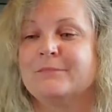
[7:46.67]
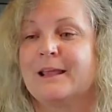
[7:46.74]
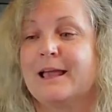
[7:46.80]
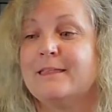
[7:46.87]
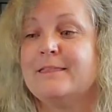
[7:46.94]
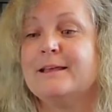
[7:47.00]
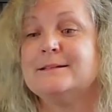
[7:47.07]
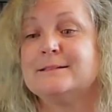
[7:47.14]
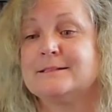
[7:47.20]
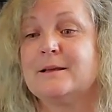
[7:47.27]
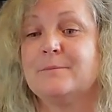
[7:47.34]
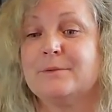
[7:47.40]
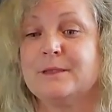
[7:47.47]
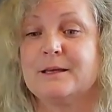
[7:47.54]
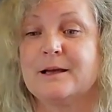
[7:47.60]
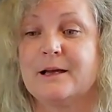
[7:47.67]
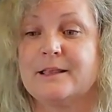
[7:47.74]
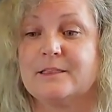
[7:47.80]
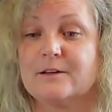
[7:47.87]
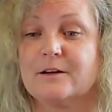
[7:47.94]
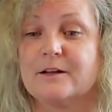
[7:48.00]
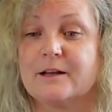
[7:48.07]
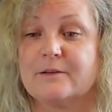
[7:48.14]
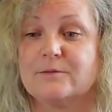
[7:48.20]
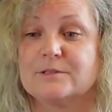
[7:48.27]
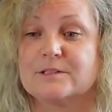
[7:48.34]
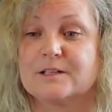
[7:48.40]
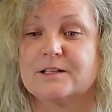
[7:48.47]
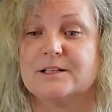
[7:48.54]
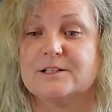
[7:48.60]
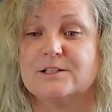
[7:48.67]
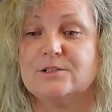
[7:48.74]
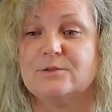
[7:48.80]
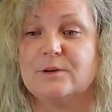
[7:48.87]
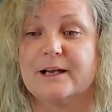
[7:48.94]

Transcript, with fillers: And then something I thought I was going to do,